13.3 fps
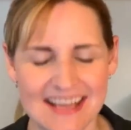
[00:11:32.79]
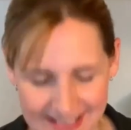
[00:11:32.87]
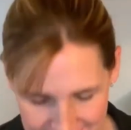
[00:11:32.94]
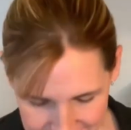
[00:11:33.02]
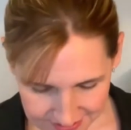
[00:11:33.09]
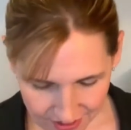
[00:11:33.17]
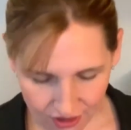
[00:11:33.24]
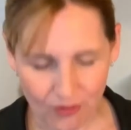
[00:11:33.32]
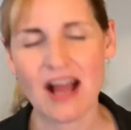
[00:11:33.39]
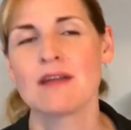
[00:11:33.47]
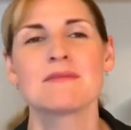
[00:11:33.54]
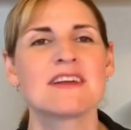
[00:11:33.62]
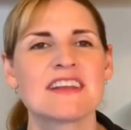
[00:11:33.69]
So
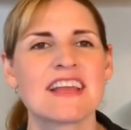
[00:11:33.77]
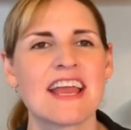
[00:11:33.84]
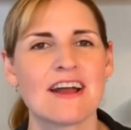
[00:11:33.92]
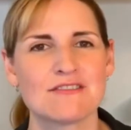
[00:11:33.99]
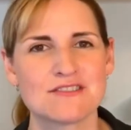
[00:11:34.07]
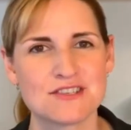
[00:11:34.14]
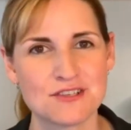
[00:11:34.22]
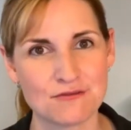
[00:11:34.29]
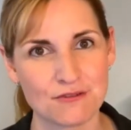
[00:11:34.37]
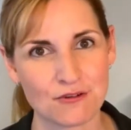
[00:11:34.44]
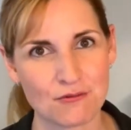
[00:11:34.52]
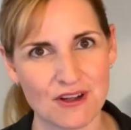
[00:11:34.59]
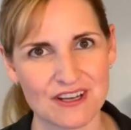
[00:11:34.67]
I'm going to count 2 for
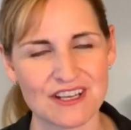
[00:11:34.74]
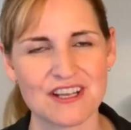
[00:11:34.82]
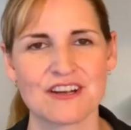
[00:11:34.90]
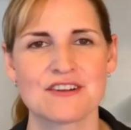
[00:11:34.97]
1 here.